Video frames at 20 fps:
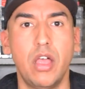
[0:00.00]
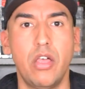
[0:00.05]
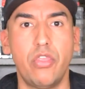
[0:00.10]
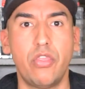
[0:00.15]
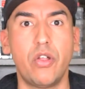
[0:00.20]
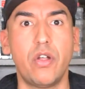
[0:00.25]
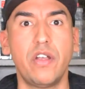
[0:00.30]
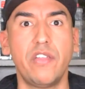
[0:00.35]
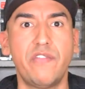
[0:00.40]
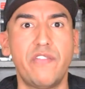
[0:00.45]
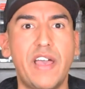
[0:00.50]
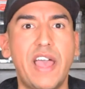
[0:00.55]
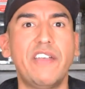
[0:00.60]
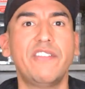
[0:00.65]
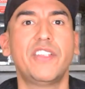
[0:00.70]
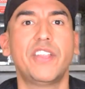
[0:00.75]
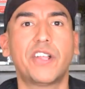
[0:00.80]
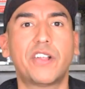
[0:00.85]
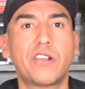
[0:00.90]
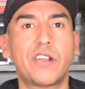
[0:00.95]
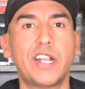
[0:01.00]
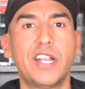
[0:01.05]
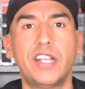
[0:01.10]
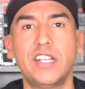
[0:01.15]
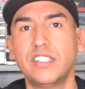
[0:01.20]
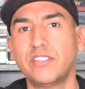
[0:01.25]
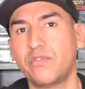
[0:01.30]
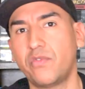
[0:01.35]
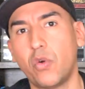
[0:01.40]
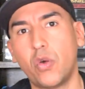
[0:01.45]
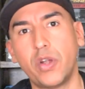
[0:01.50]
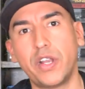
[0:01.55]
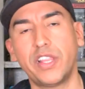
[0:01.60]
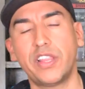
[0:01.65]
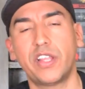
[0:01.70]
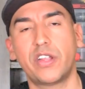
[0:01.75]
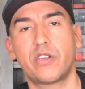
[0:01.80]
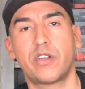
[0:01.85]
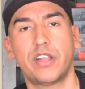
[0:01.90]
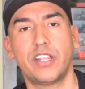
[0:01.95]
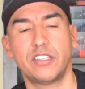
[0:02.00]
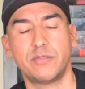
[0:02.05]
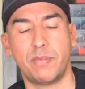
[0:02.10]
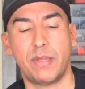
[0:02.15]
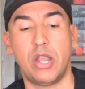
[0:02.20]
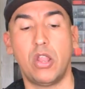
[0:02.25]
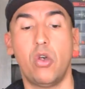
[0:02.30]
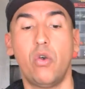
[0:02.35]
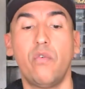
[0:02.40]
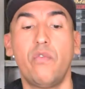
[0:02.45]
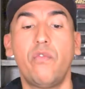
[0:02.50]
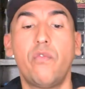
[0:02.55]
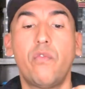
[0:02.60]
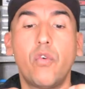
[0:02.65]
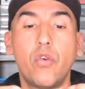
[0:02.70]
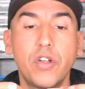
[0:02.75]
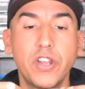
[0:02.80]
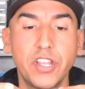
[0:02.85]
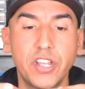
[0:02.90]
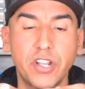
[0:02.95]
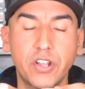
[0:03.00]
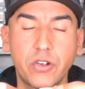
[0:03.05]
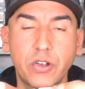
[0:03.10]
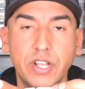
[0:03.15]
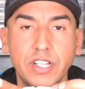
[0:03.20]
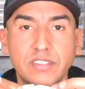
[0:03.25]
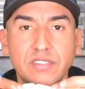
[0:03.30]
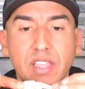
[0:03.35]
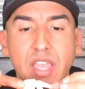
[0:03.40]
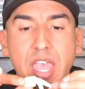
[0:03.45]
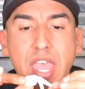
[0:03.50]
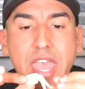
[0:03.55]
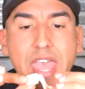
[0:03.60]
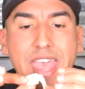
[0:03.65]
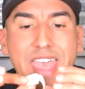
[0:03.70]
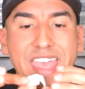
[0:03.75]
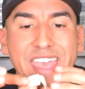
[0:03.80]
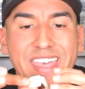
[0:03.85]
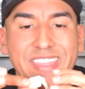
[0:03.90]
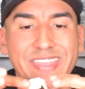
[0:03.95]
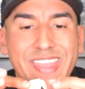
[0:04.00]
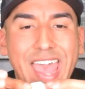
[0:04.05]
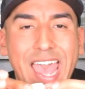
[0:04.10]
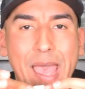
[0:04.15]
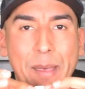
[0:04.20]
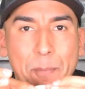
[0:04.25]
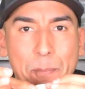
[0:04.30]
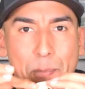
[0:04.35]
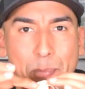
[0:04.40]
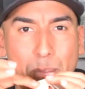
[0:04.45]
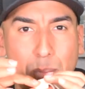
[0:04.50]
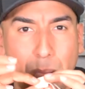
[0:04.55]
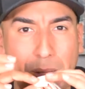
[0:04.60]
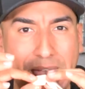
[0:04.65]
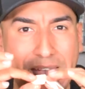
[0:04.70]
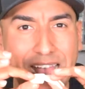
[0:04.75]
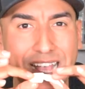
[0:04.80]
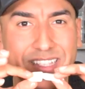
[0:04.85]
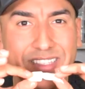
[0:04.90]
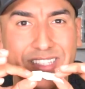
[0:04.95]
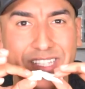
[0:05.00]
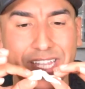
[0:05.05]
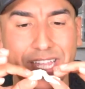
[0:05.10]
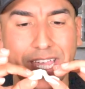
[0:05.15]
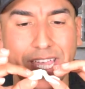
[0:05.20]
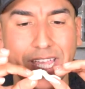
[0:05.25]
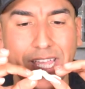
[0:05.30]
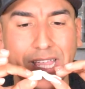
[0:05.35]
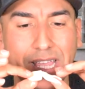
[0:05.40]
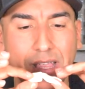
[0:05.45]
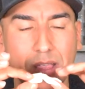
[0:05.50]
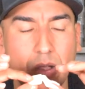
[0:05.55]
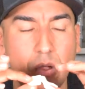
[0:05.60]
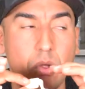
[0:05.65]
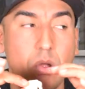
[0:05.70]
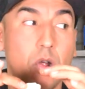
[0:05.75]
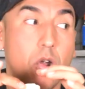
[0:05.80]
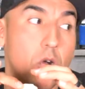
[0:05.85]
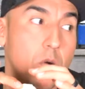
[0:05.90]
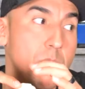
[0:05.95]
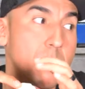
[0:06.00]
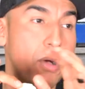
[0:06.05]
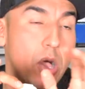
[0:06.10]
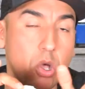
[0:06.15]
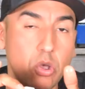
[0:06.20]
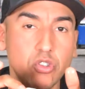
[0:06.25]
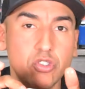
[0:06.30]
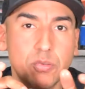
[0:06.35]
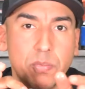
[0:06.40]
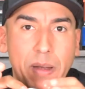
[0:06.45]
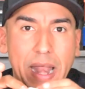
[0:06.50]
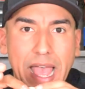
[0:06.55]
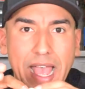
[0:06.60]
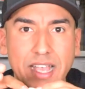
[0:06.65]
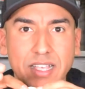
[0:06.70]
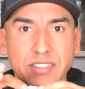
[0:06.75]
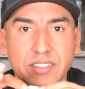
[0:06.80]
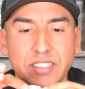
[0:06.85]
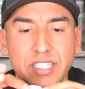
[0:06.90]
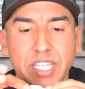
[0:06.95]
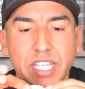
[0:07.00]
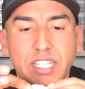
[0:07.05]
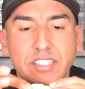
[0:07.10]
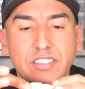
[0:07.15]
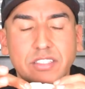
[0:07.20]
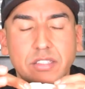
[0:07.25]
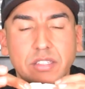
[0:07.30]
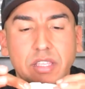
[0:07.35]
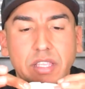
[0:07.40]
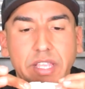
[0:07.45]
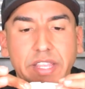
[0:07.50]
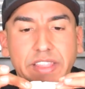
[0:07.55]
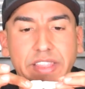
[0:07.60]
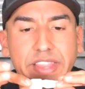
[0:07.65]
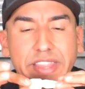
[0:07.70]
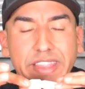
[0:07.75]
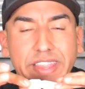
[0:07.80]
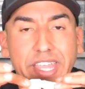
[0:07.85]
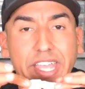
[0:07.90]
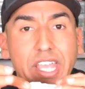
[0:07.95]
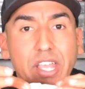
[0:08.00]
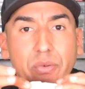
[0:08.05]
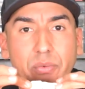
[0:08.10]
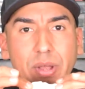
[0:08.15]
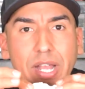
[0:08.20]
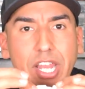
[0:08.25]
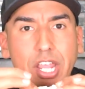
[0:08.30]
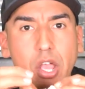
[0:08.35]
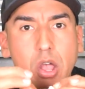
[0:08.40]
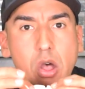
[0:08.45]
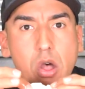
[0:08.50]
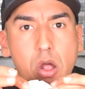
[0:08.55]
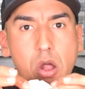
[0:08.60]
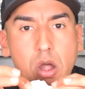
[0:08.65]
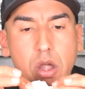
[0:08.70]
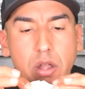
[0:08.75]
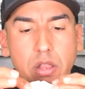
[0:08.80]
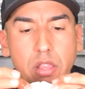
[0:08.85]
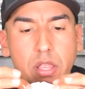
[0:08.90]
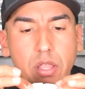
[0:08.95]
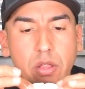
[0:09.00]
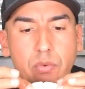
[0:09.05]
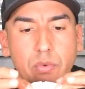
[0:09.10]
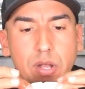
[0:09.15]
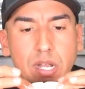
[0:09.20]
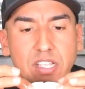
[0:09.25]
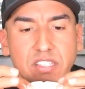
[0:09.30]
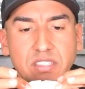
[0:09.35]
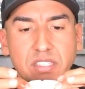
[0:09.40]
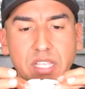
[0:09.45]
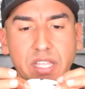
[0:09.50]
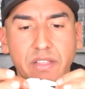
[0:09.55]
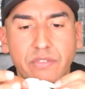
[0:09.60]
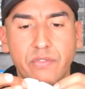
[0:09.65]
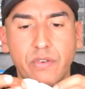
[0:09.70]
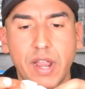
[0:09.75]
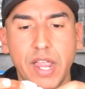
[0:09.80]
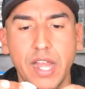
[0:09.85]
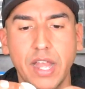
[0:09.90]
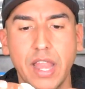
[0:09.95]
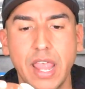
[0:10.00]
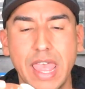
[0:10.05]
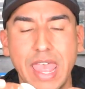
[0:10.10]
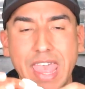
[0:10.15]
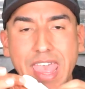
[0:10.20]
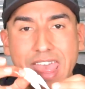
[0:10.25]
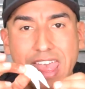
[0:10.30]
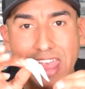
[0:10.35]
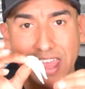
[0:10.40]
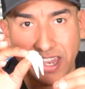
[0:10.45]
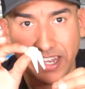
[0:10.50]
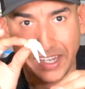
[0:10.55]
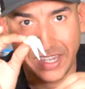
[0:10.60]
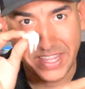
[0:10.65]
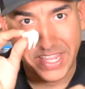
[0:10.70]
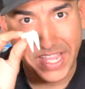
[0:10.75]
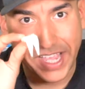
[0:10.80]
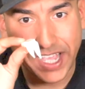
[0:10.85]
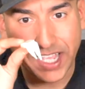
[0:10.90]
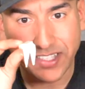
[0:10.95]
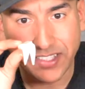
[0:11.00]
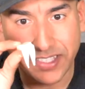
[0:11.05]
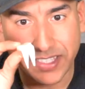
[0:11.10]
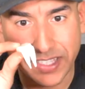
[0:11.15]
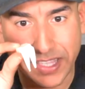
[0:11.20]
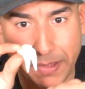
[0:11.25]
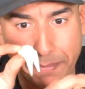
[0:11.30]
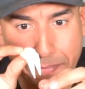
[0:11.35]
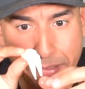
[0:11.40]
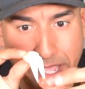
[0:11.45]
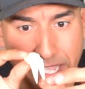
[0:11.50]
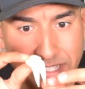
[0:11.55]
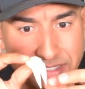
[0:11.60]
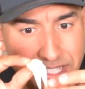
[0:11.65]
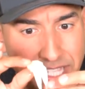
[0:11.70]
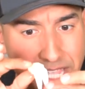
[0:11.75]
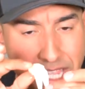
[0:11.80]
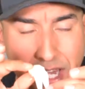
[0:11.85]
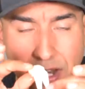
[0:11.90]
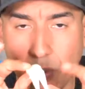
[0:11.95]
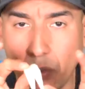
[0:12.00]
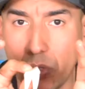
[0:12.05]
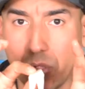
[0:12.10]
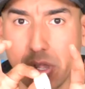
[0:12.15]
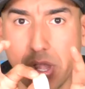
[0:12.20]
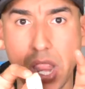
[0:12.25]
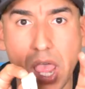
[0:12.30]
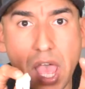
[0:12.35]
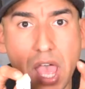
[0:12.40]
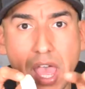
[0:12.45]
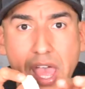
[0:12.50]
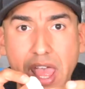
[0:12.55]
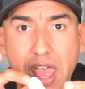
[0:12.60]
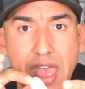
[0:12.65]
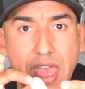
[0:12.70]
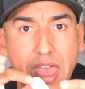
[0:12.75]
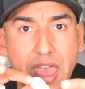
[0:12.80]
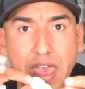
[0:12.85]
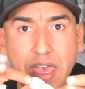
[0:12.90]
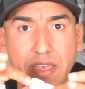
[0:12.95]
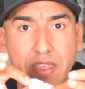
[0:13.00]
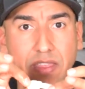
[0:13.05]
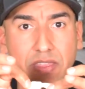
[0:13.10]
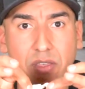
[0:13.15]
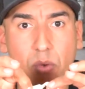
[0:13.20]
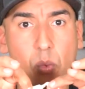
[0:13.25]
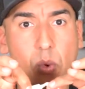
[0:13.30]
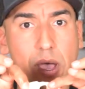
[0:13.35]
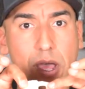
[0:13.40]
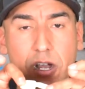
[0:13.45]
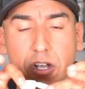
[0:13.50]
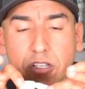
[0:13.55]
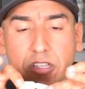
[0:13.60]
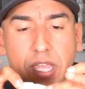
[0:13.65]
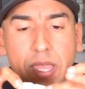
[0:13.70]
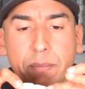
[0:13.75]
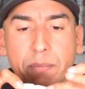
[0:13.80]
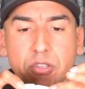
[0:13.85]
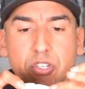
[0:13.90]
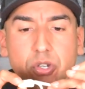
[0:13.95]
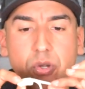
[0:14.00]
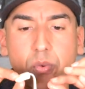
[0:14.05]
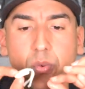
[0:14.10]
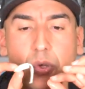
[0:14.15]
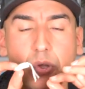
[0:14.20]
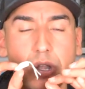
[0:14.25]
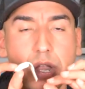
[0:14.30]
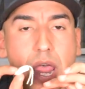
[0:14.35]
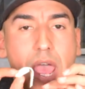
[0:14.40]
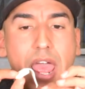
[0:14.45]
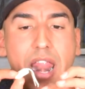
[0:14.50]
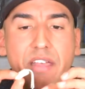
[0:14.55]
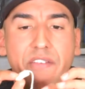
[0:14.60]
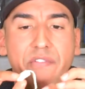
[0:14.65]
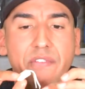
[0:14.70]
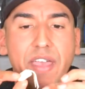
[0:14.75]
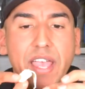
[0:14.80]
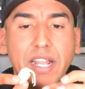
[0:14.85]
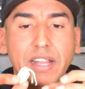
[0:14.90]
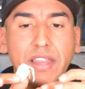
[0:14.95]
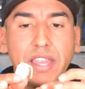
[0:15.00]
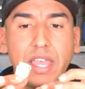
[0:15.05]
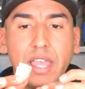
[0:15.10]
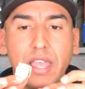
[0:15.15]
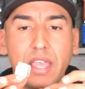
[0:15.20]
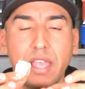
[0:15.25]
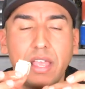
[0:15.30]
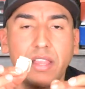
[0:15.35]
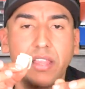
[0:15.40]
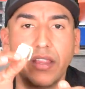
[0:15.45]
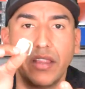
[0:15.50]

35 degrees, 40 degrees, below 40 degrees, that plastic, or most plastics, they get really hard, they get really stiff, right? The pigskin will not, the water temperature will not affect it